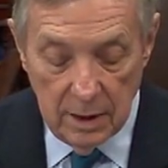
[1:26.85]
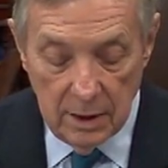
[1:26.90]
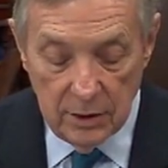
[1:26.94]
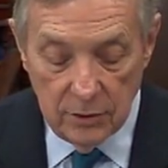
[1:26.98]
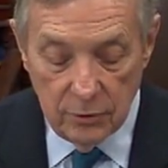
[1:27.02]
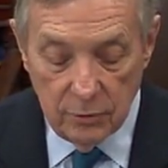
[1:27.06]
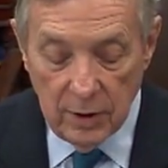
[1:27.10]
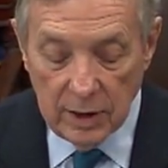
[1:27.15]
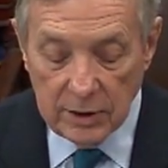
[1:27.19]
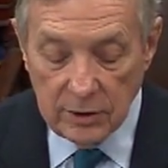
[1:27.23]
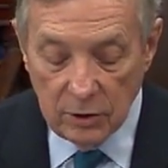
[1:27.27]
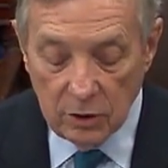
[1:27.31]

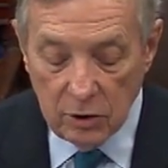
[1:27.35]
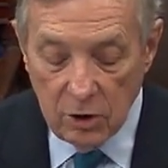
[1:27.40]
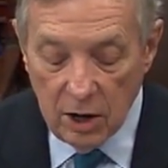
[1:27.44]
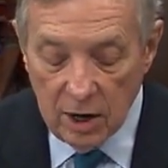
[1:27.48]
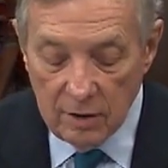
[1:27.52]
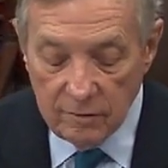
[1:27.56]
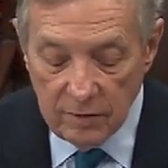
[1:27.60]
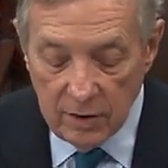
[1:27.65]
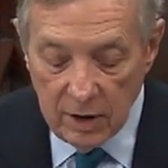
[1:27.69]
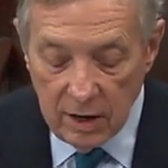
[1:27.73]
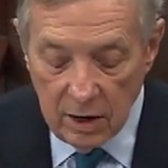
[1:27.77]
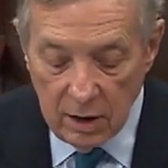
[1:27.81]
Director
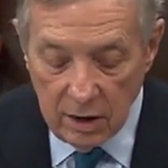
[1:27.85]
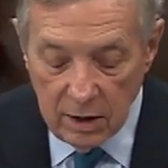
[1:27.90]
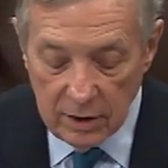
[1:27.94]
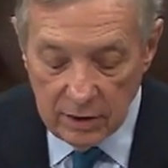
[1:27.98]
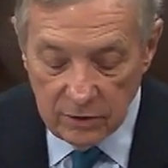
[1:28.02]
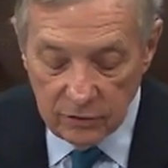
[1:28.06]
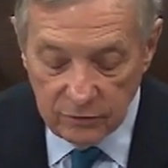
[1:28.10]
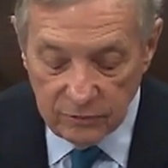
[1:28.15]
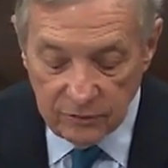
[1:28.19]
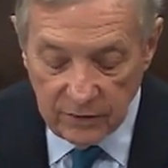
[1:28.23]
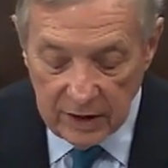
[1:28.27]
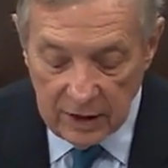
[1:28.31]
Carvajal
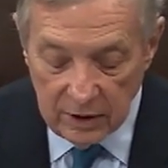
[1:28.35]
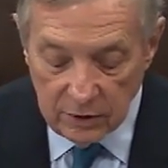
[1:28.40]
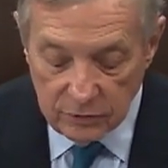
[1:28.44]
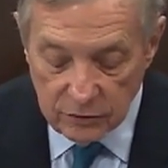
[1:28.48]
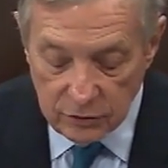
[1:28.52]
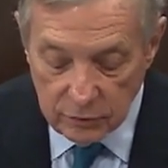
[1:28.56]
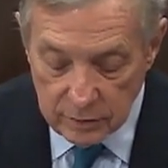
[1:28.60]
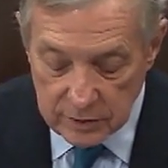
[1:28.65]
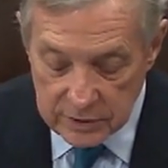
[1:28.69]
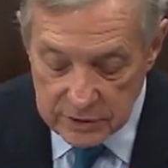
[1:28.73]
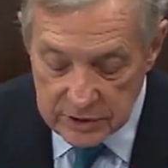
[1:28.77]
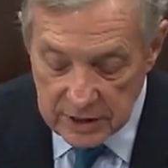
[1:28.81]
has failed
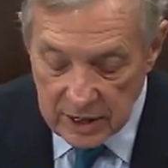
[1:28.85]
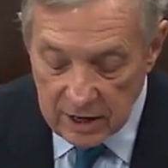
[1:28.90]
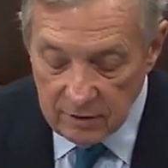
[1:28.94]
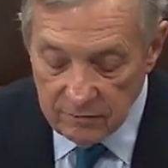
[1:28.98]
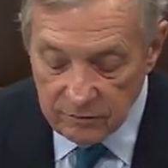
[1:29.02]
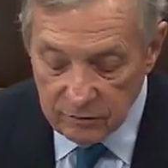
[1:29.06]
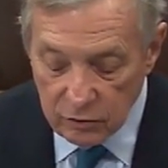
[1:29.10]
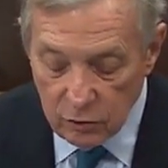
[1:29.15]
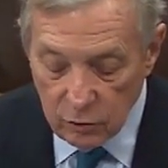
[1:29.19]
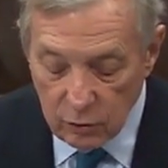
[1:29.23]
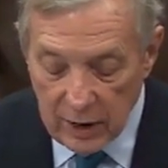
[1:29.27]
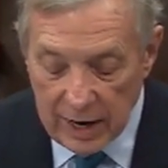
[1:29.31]
to
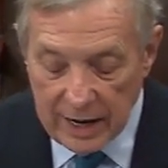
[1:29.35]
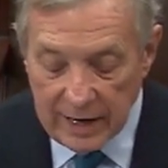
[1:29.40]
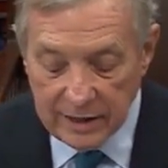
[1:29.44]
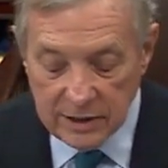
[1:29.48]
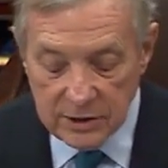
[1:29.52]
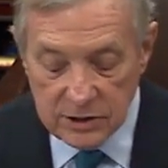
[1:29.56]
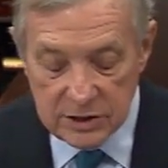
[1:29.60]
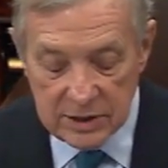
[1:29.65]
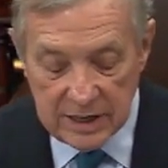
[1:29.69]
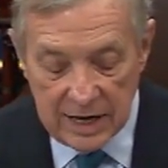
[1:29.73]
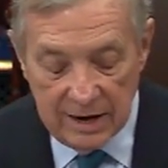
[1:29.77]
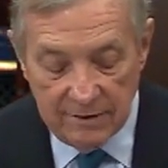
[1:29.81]
resolve chronic
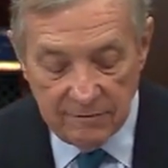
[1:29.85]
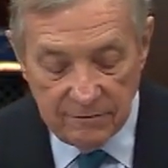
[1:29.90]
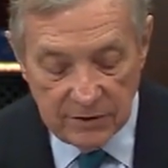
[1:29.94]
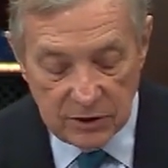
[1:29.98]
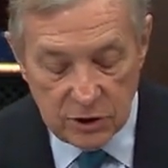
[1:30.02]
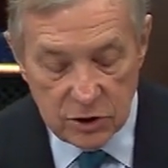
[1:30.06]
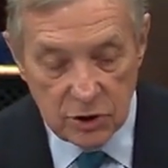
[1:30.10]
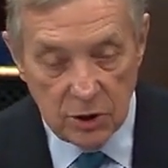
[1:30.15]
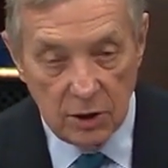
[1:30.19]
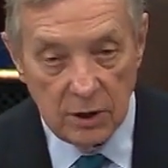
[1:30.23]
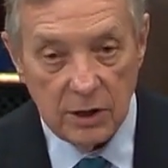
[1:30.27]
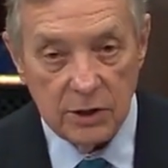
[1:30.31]
staffing
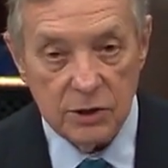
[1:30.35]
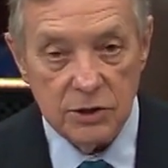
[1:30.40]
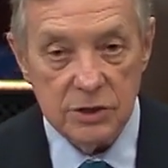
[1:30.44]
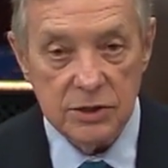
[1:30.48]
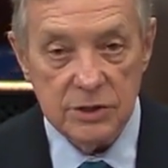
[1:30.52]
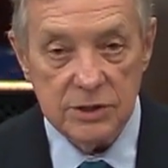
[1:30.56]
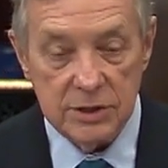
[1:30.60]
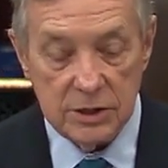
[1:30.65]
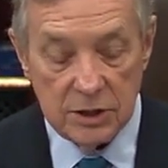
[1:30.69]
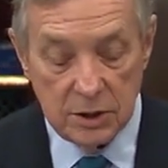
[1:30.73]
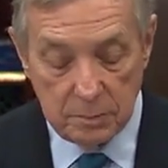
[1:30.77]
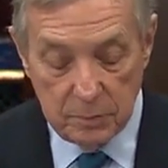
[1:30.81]

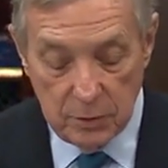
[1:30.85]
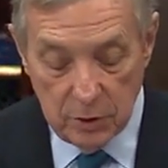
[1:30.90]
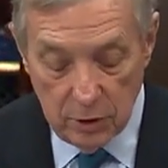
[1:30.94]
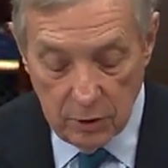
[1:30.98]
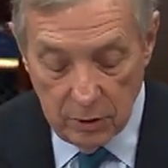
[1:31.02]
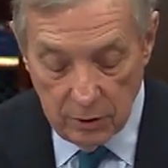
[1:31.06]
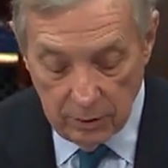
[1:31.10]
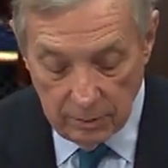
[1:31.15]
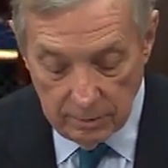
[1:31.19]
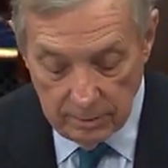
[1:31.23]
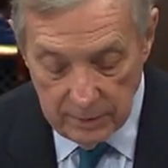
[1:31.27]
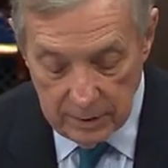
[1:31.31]
shortages at the
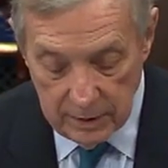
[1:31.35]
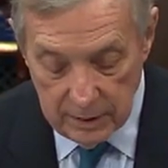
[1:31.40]
Bureau.